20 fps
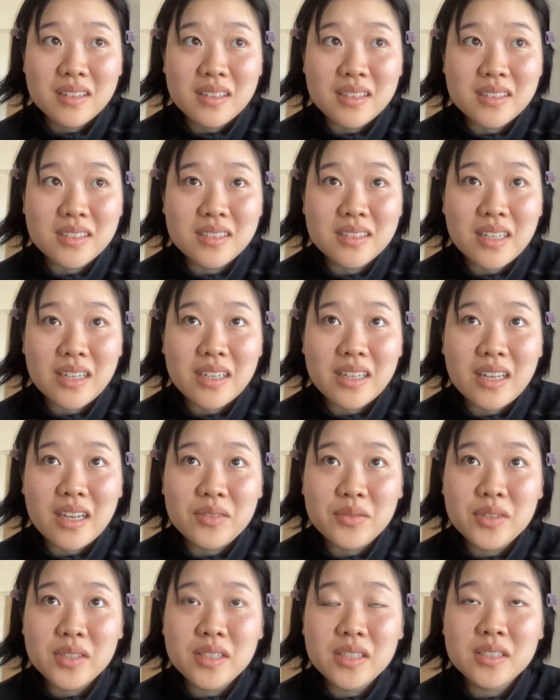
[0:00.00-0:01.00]
It's like
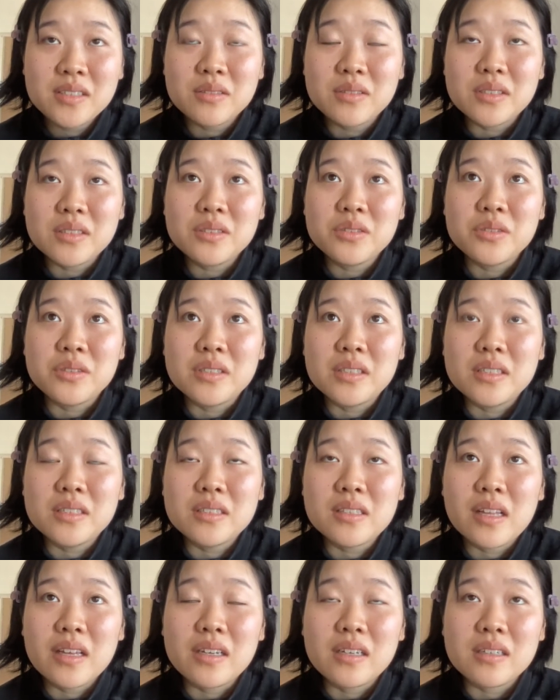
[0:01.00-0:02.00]
everything you do,
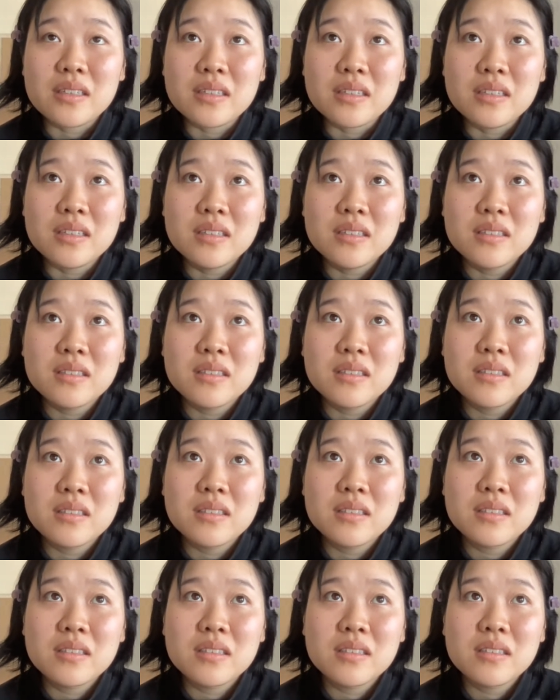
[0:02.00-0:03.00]
it's like a
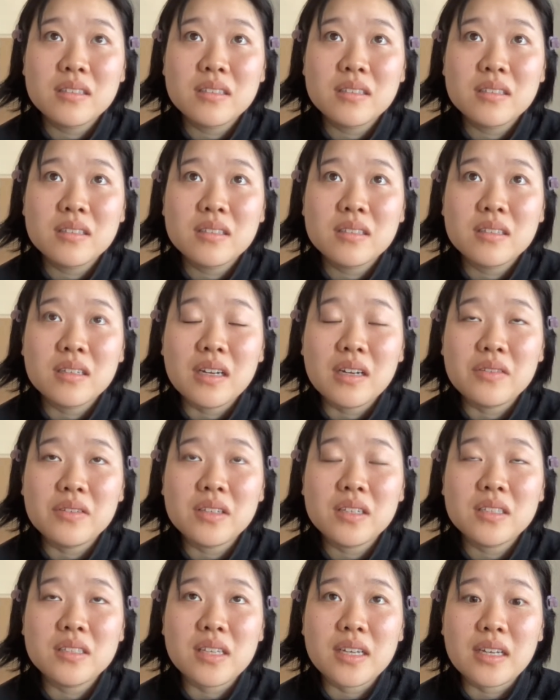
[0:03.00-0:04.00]

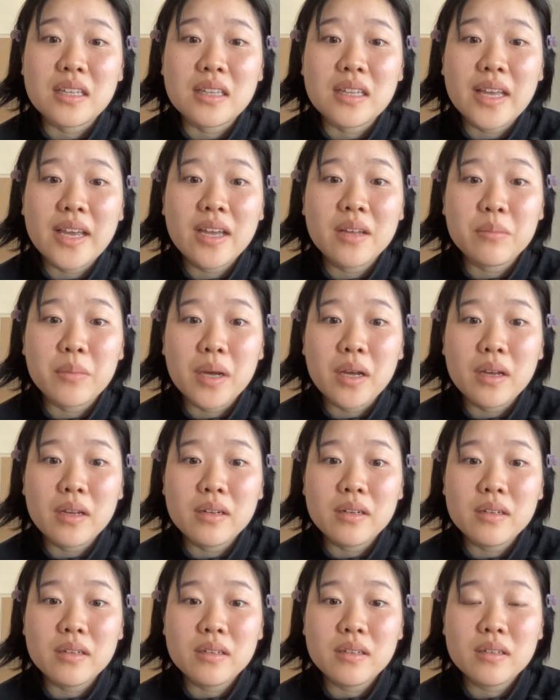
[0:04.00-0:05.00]
everything's like a
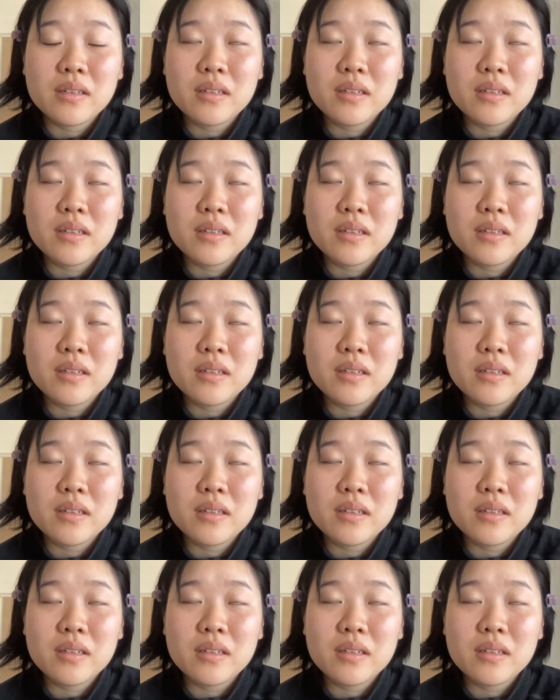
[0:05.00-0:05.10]
landmine,